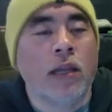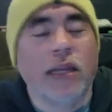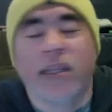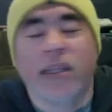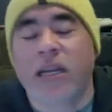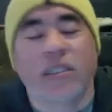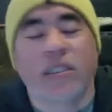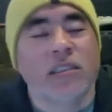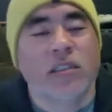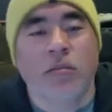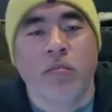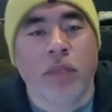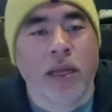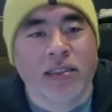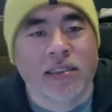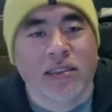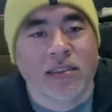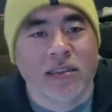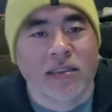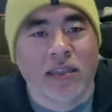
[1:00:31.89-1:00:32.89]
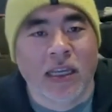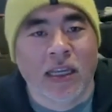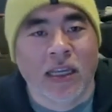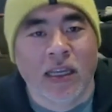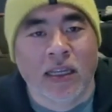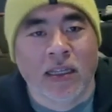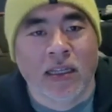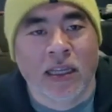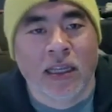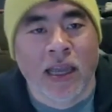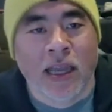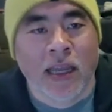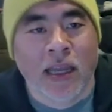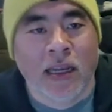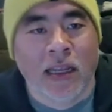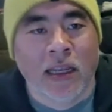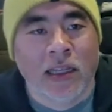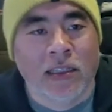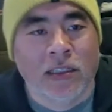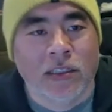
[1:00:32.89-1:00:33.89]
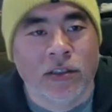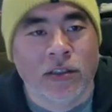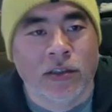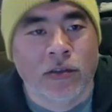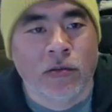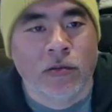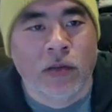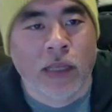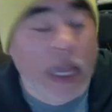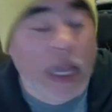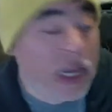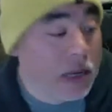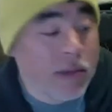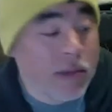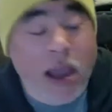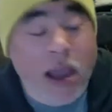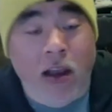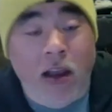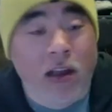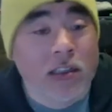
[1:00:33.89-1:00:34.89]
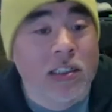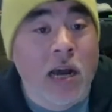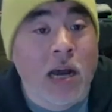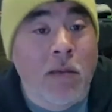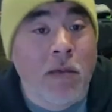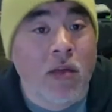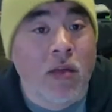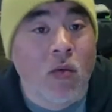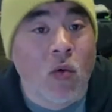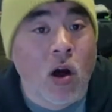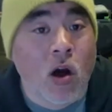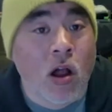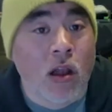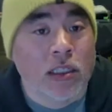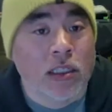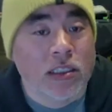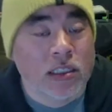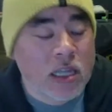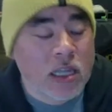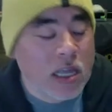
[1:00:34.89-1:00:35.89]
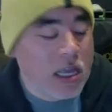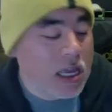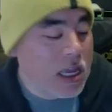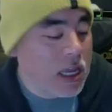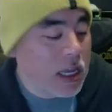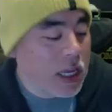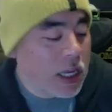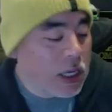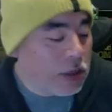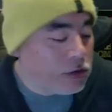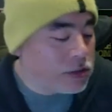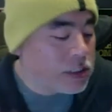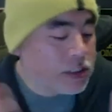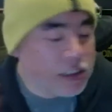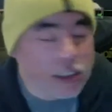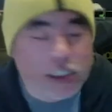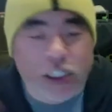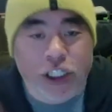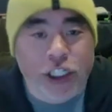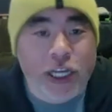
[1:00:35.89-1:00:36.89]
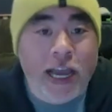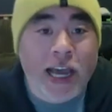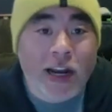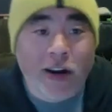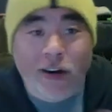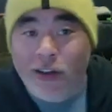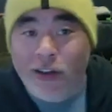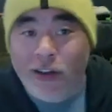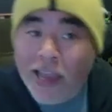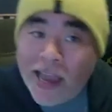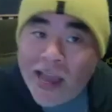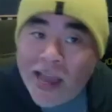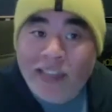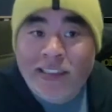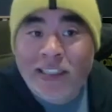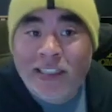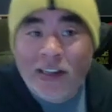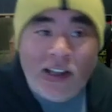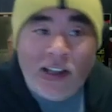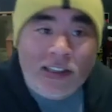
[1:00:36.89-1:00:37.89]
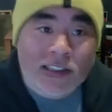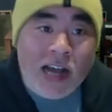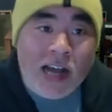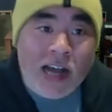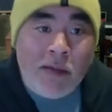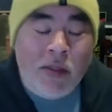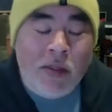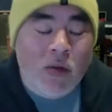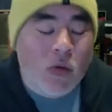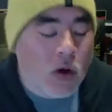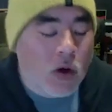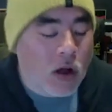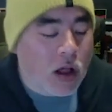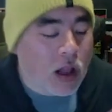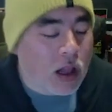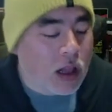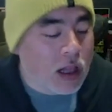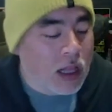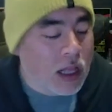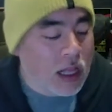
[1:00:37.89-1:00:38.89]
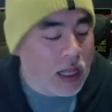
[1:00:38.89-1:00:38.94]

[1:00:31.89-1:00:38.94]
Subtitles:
Like, that's the best he can get into getting back on top of the wall, is he uses his shadow to cast it on top of the wall.